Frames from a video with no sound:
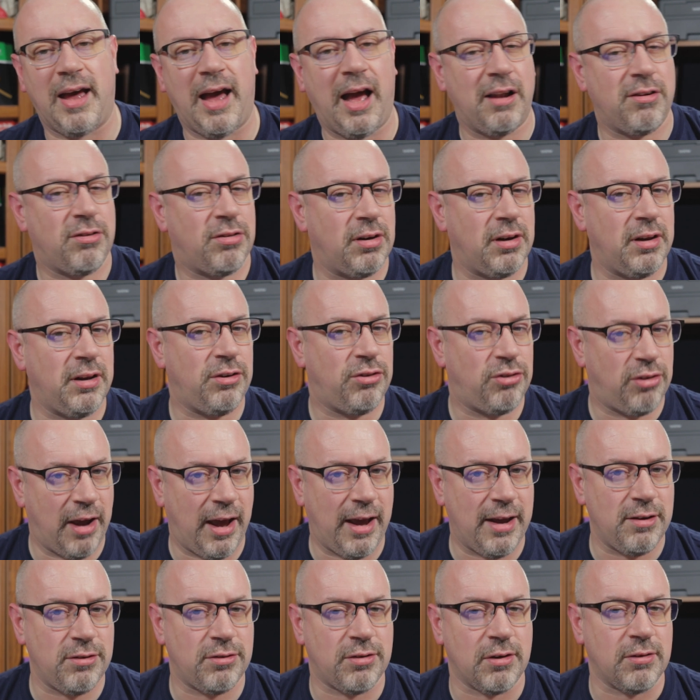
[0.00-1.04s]
actually
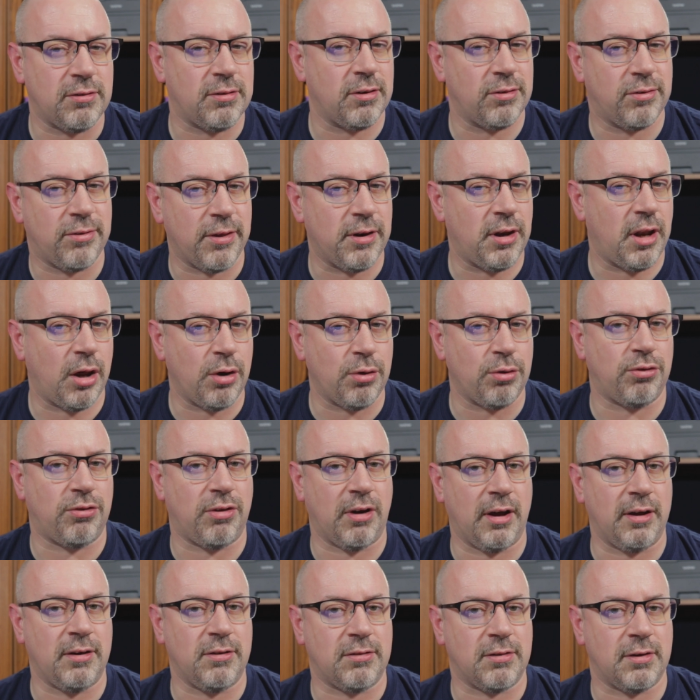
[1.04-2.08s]
changes as the note
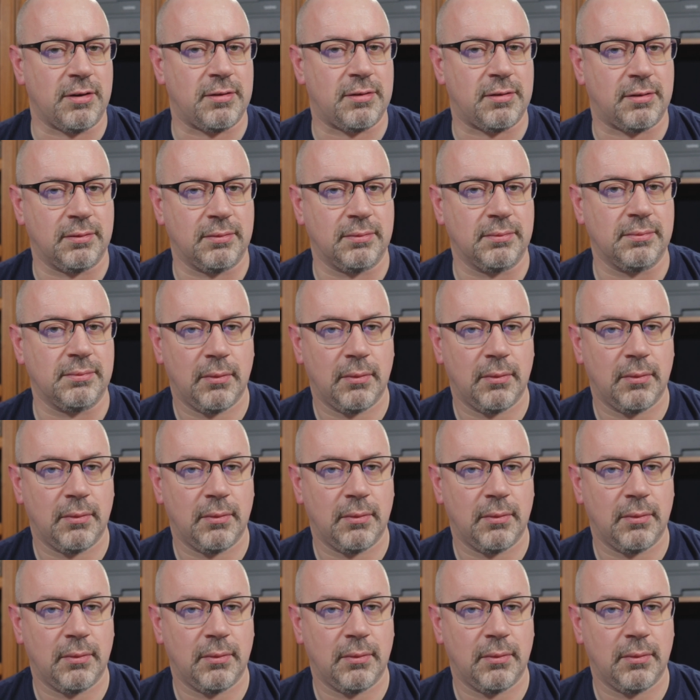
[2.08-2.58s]
changes.